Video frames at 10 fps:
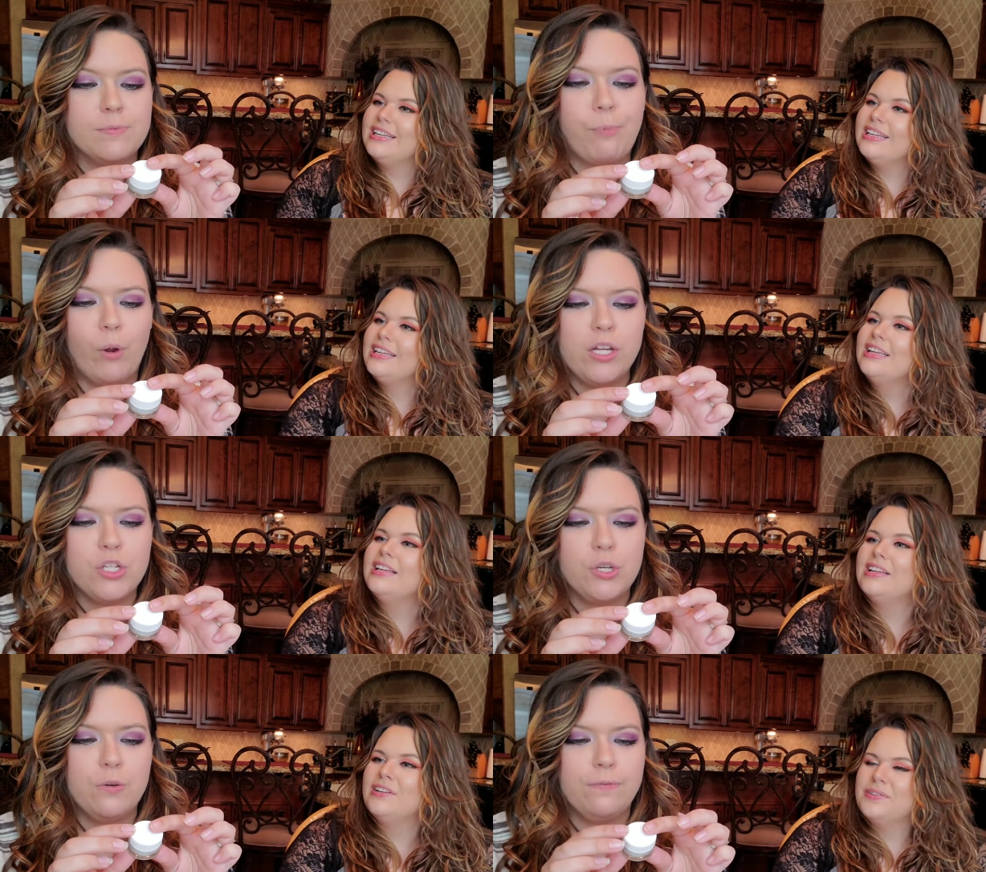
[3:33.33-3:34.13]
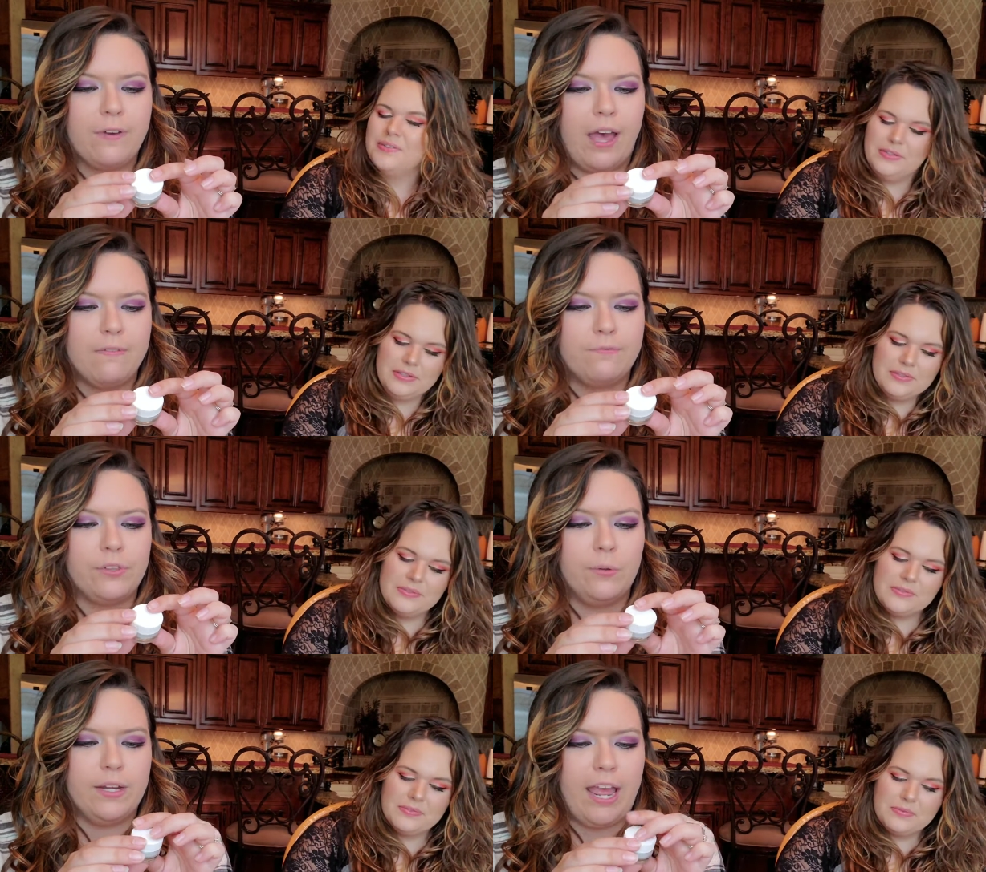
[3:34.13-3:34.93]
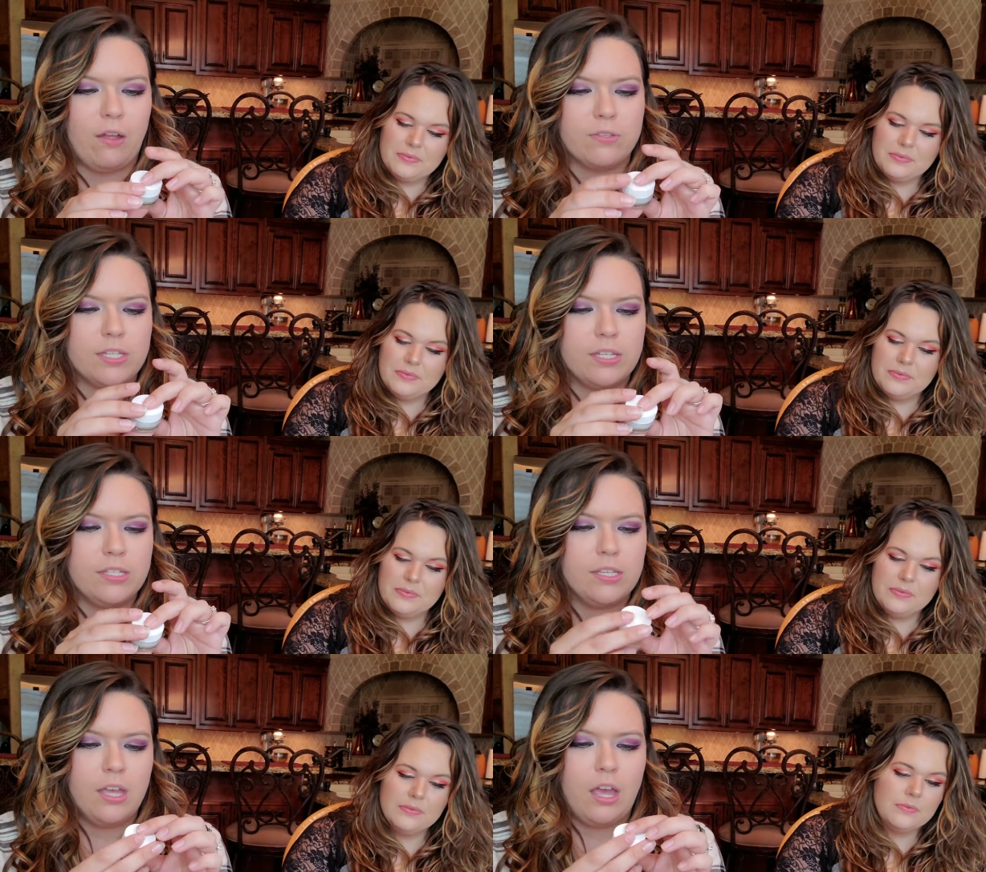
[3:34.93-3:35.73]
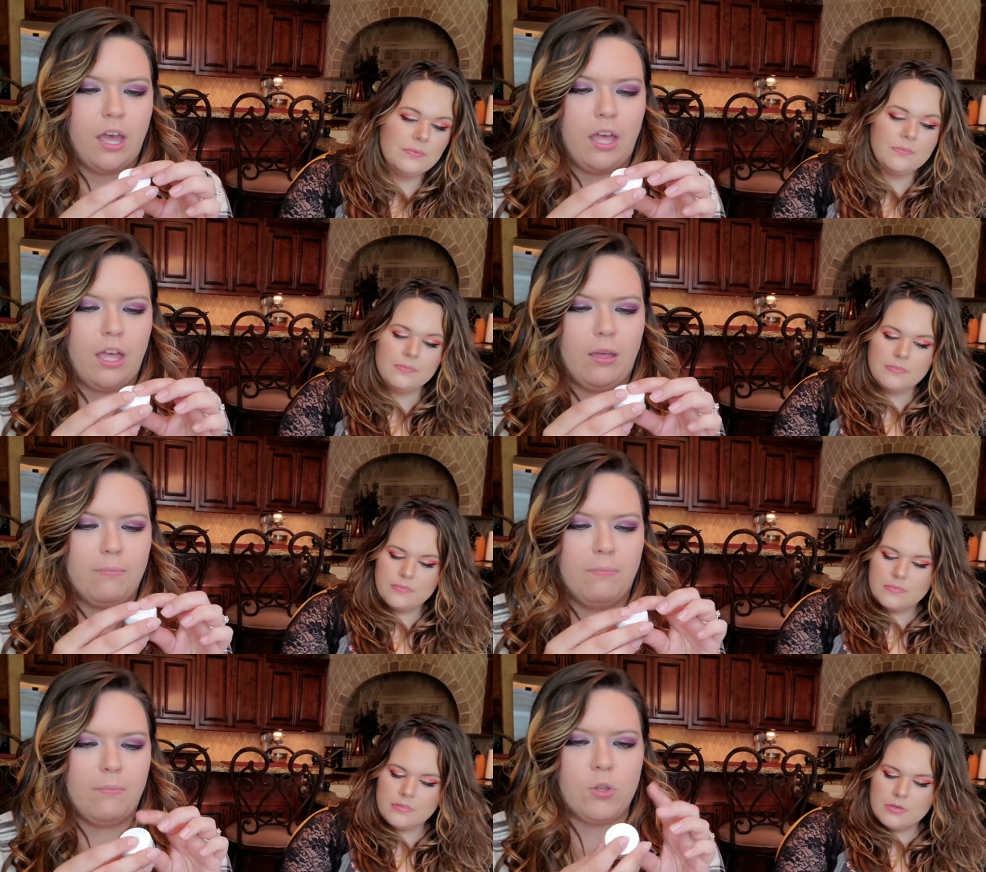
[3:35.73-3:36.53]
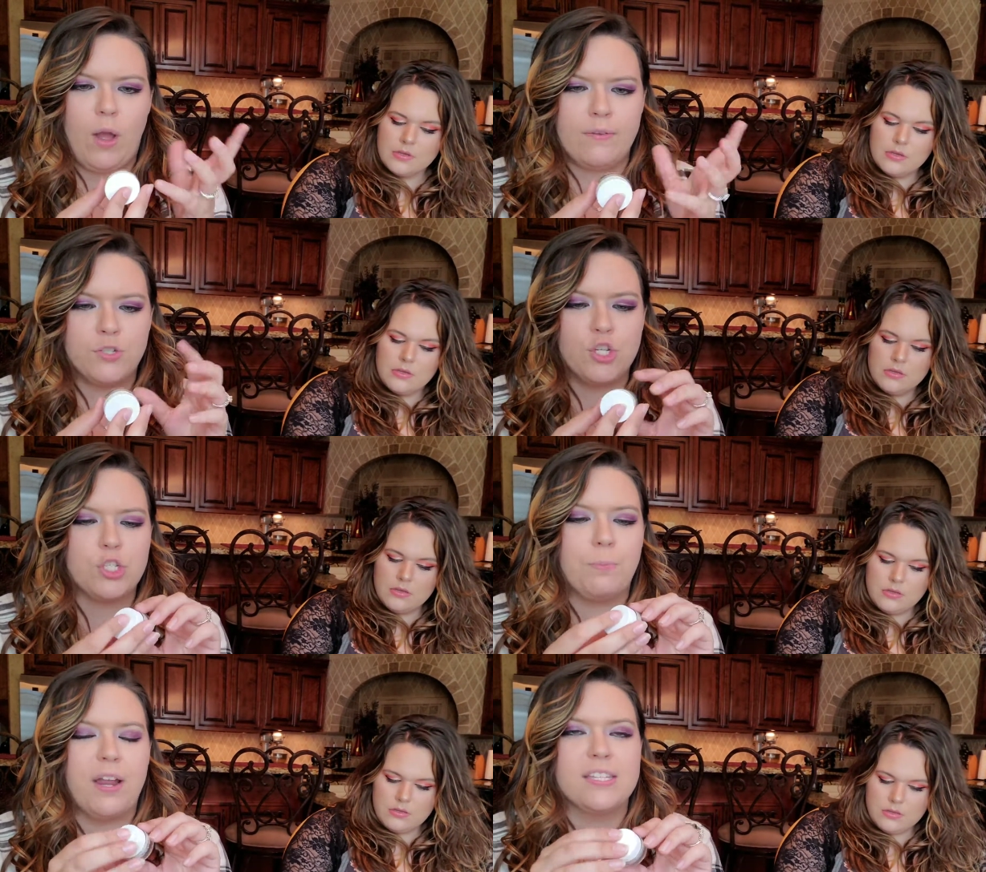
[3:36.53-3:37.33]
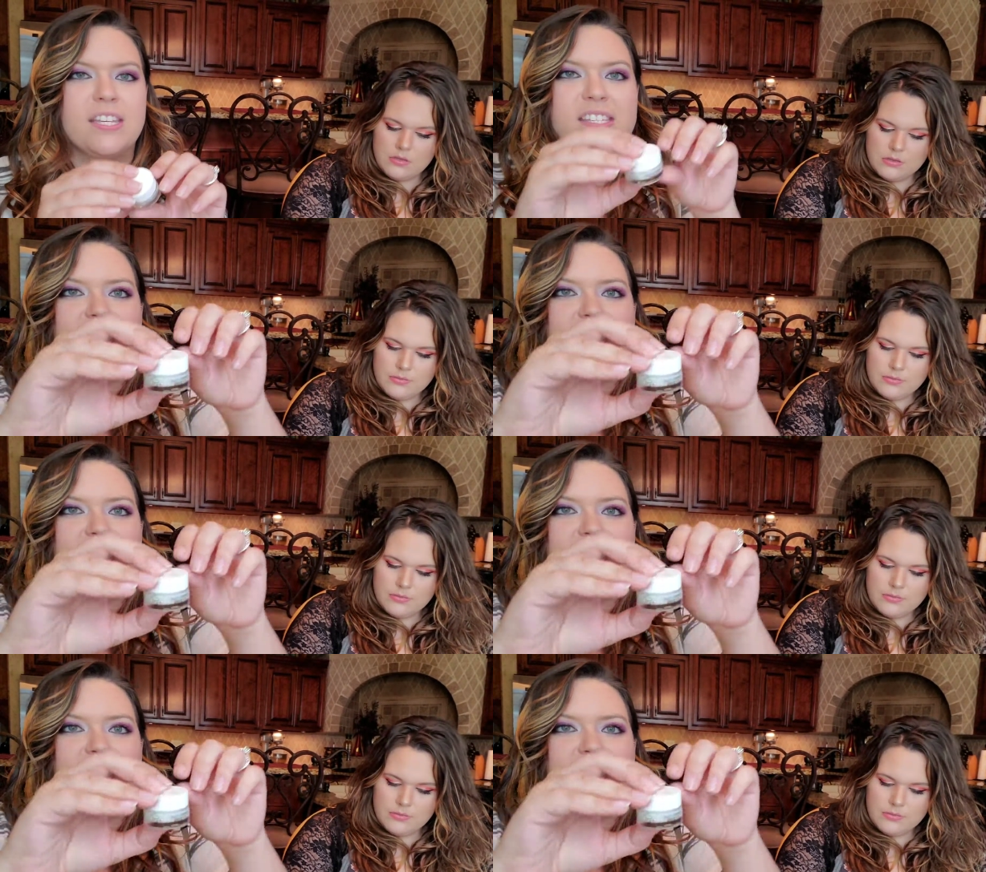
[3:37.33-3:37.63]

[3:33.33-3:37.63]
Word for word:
Speaker 1: zero point two five fluid ounces. Um, no, I was just surprised because